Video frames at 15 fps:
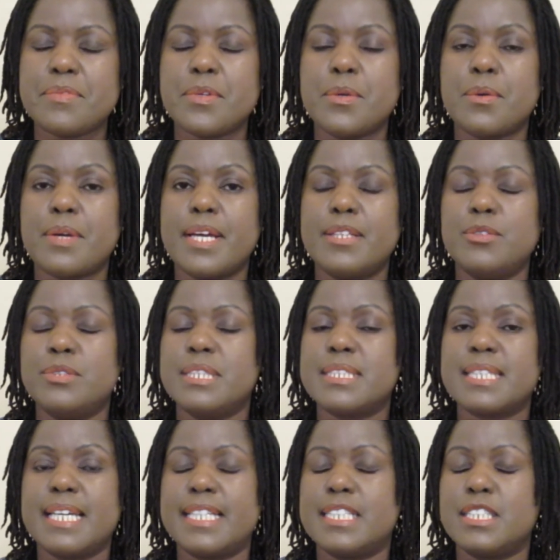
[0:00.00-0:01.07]
Alright, you
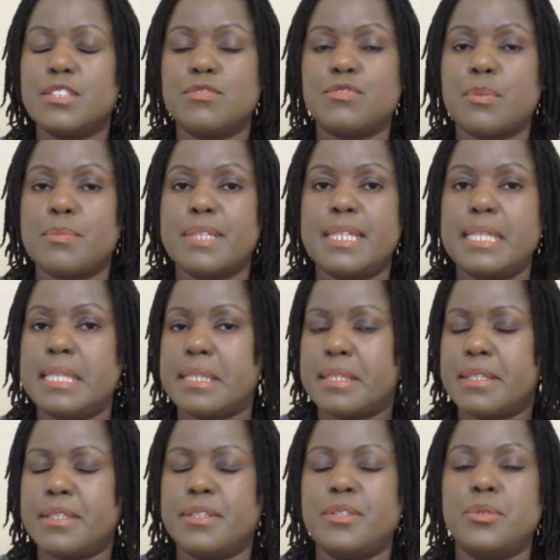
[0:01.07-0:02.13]
just get it from the link.
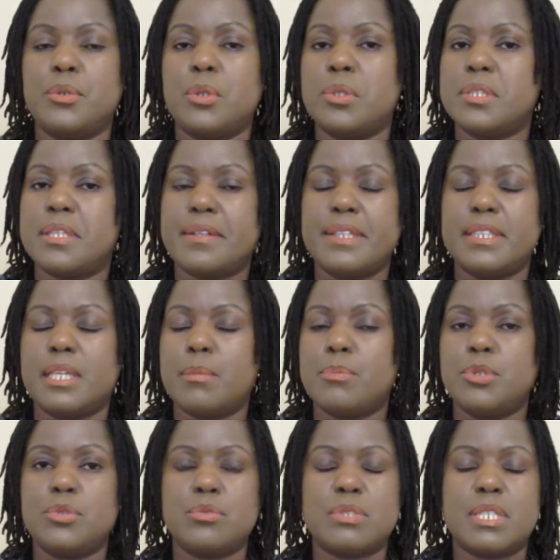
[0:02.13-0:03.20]
You order it up,
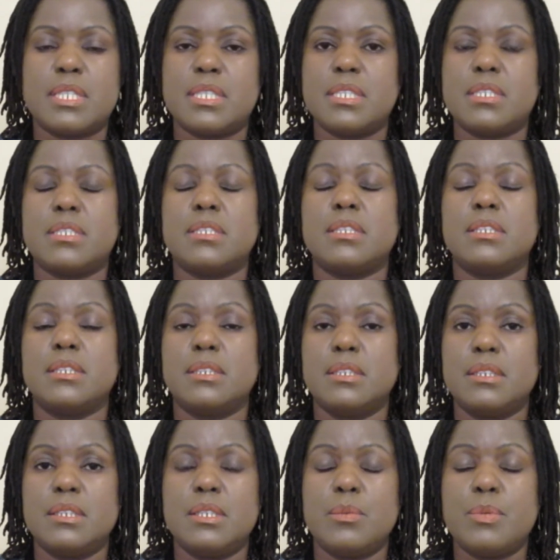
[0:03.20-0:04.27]
you should get it
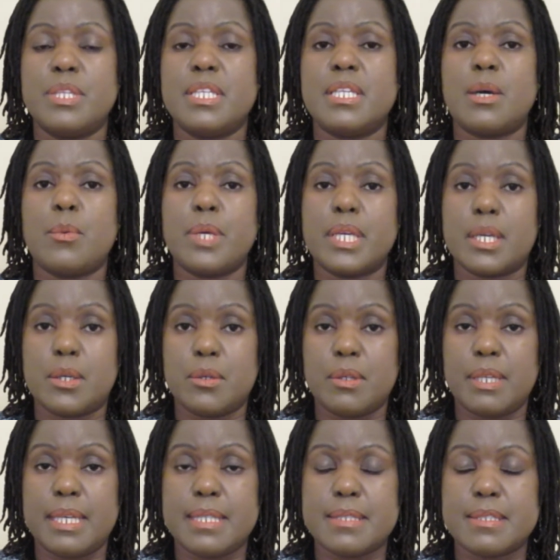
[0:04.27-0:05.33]
within a week or
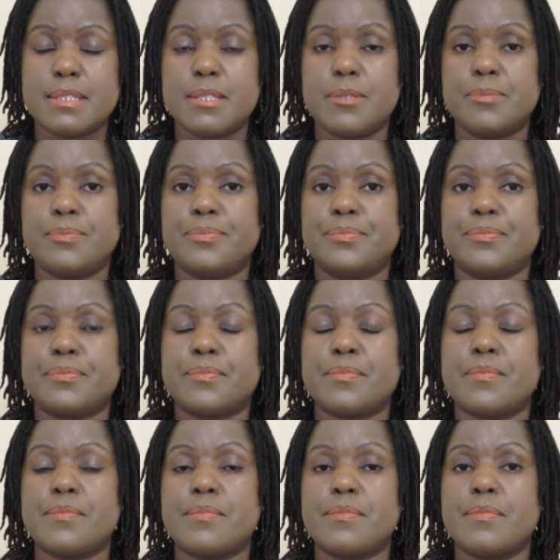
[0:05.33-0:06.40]
less.
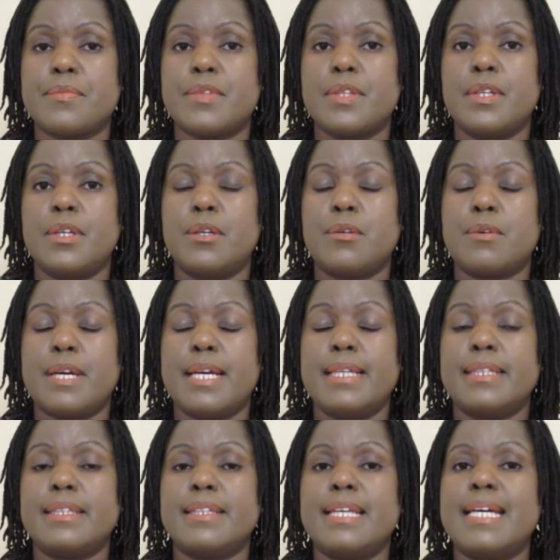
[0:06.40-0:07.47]

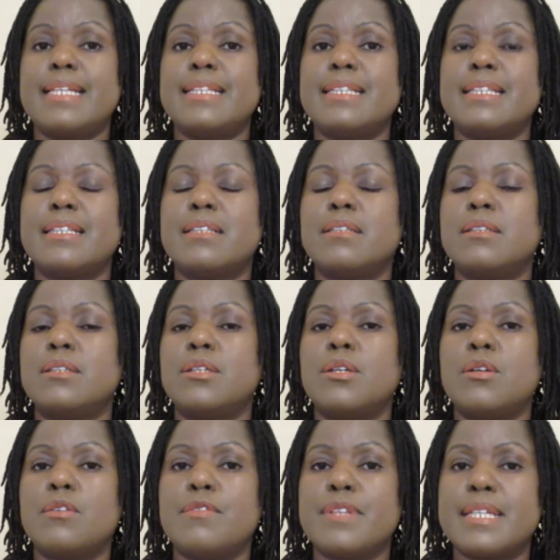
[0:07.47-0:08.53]
Alright, then
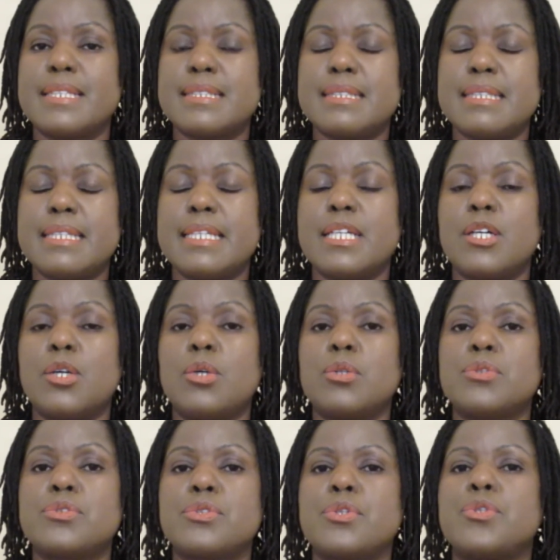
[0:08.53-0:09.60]
obviously
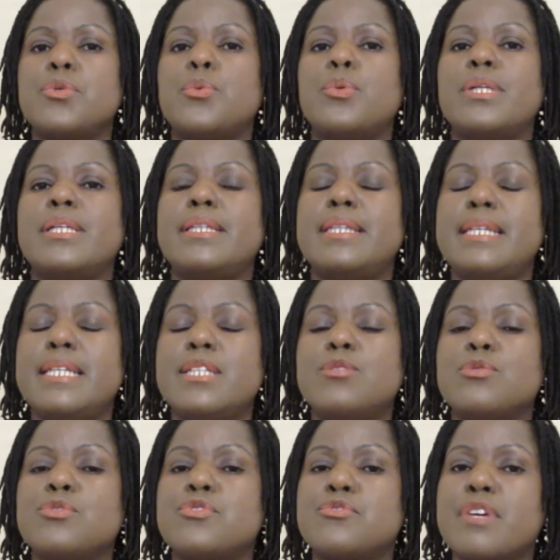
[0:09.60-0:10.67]
also you will need
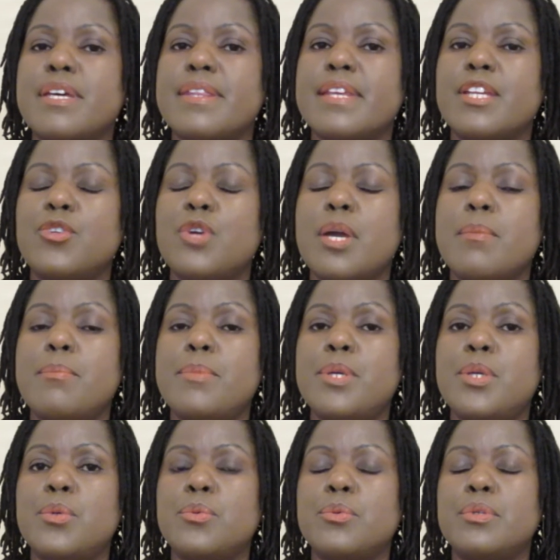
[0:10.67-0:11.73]
to strengthen your
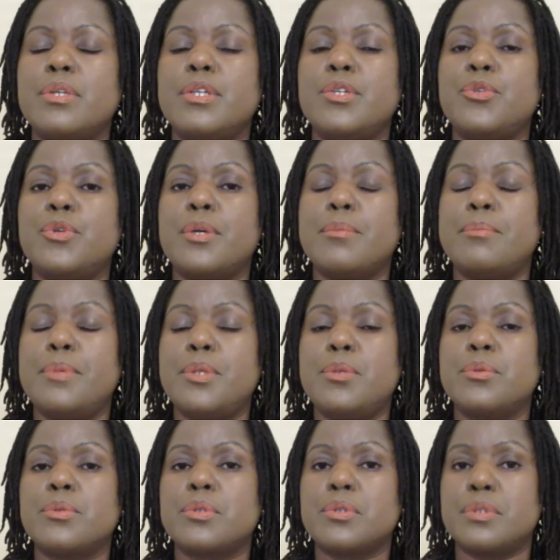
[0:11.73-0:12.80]

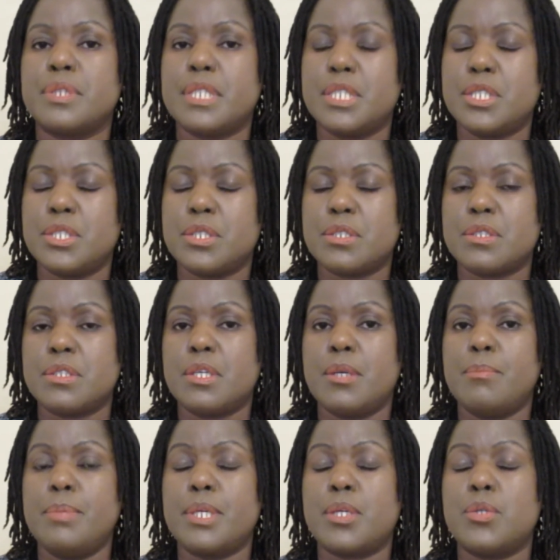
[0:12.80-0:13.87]
immune condition,
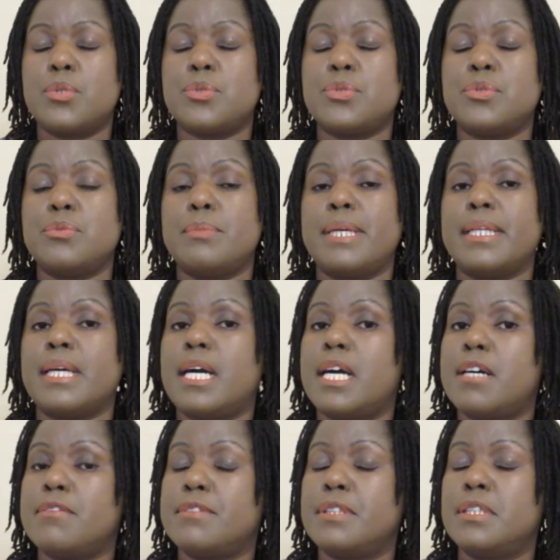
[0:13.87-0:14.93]
because you might have